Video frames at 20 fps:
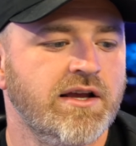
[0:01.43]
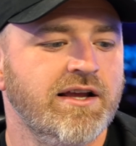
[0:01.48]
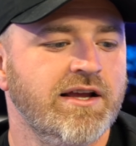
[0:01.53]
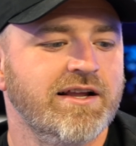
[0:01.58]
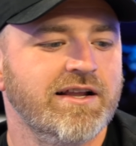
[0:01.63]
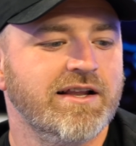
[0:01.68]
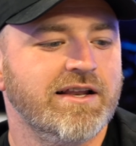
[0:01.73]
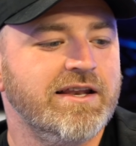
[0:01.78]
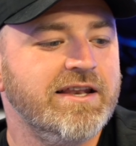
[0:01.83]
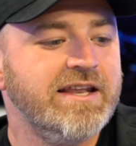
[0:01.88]

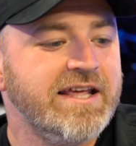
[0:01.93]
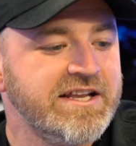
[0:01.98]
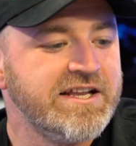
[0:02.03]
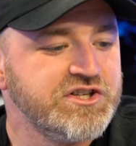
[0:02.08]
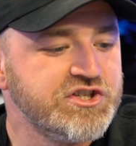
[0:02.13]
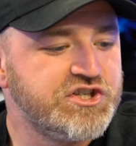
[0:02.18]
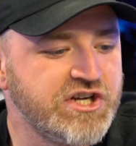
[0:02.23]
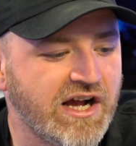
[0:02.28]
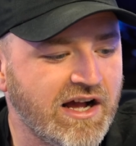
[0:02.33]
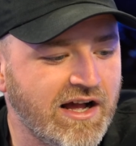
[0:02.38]

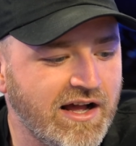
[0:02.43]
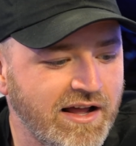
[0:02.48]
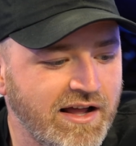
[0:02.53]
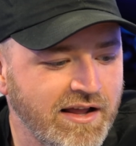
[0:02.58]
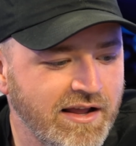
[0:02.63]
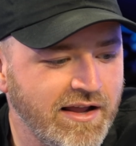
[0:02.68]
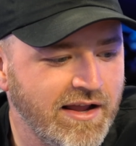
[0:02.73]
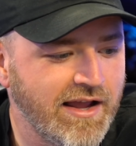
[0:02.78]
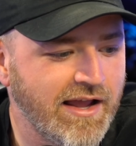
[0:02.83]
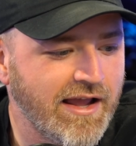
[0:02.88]

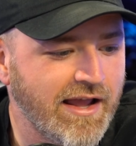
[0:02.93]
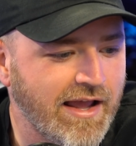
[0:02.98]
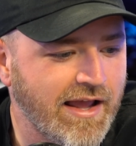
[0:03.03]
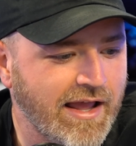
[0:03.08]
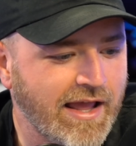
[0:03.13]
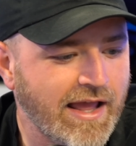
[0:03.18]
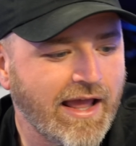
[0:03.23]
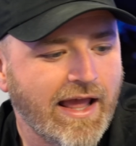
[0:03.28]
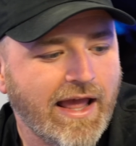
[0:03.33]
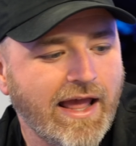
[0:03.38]
Ninja
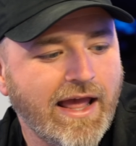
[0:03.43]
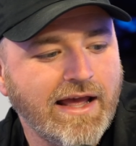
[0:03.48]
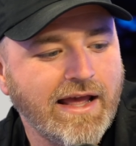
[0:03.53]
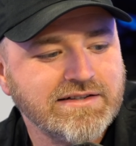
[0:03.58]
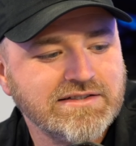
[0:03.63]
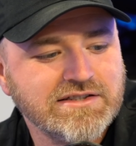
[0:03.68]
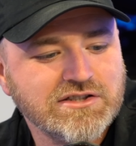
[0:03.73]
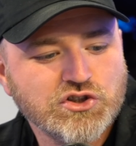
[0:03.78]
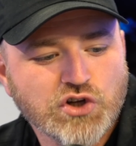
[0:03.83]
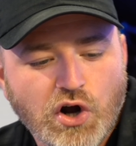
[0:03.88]

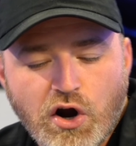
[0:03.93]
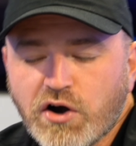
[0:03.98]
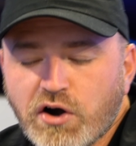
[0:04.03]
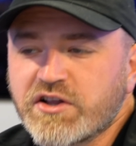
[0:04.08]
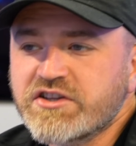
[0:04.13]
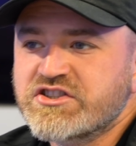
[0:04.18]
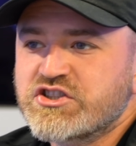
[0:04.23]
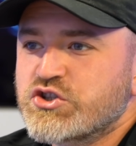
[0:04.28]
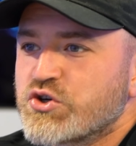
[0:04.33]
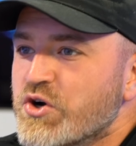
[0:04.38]
has
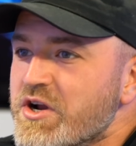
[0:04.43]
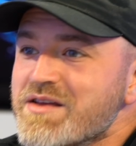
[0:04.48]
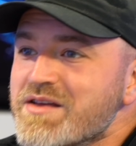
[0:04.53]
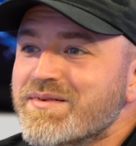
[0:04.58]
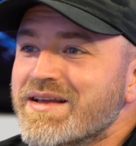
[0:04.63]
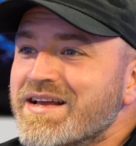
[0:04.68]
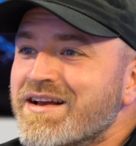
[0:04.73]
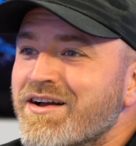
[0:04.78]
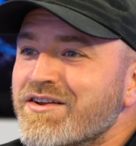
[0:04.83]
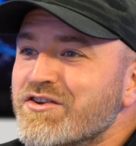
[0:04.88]
started
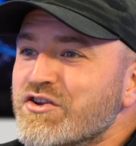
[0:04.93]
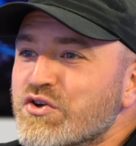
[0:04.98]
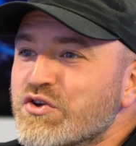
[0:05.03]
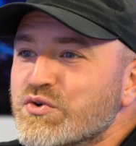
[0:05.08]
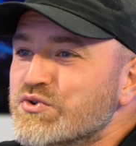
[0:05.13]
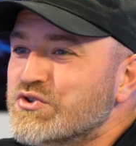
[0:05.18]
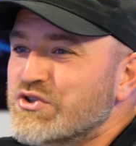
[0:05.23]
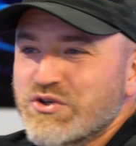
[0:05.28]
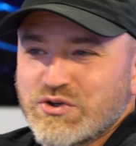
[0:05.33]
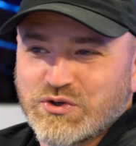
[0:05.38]
streaming on
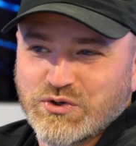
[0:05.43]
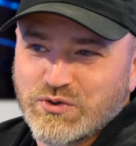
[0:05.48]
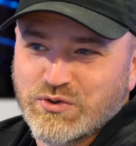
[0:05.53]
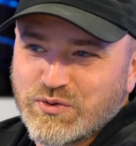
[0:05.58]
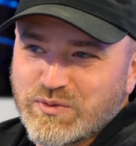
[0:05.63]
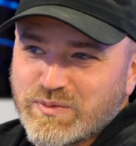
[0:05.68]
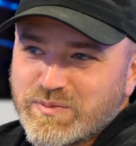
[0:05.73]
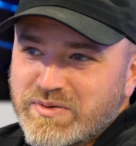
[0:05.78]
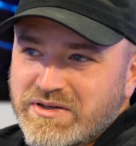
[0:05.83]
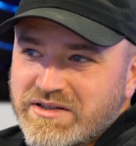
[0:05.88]
YouTube.
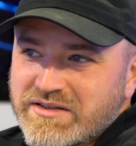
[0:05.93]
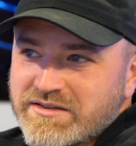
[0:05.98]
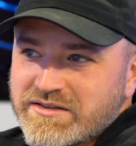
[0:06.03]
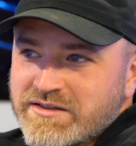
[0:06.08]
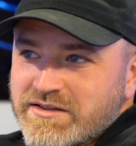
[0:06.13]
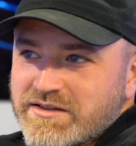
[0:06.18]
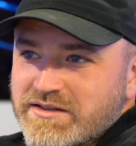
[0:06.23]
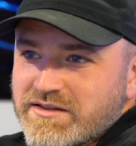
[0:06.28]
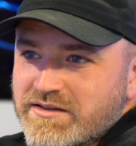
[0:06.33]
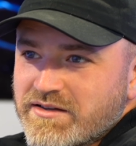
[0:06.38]

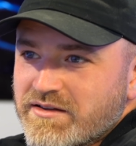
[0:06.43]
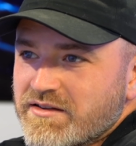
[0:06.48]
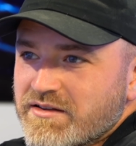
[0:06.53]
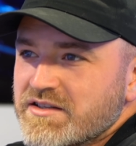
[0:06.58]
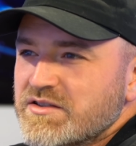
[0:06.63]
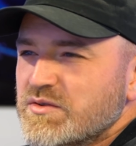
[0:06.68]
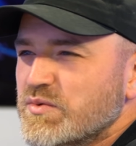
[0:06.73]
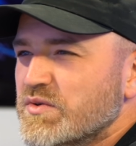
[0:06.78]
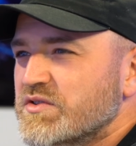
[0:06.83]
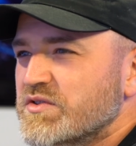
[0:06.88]

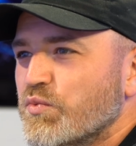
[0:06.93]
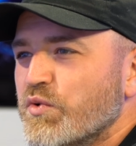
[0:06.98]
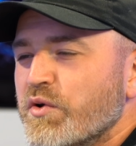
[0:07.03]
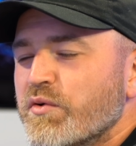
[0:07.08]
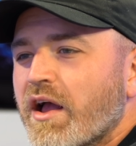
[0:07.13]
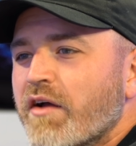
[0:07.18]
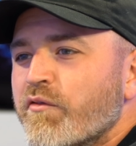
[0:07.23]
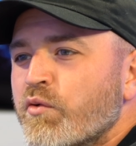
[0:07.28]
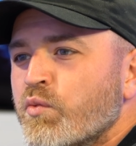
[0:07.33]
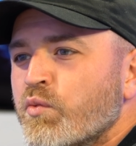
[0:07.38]
This was we
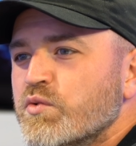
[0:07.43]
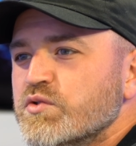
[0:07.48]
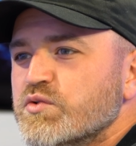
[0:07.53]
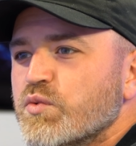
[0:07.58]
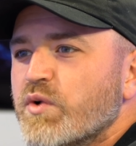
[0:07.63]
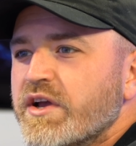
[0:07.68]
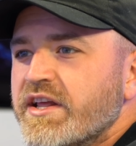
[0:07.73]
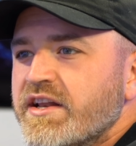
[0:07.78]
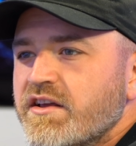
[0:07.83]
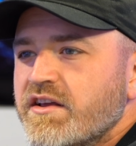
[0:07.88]
everyone was
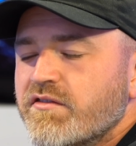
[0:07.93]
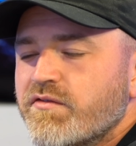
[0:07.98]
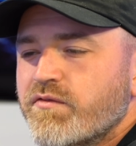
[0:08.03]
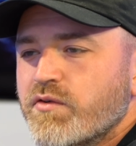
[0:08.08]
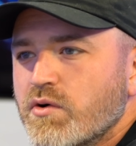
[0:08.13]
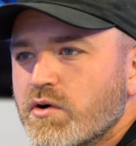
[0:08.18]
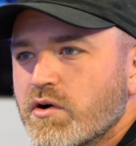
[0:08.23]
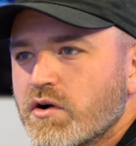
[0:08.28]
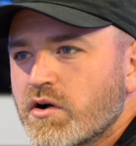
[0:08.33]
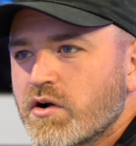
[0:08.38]
waiting
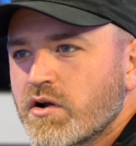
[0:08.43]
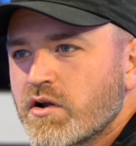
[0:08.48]
for.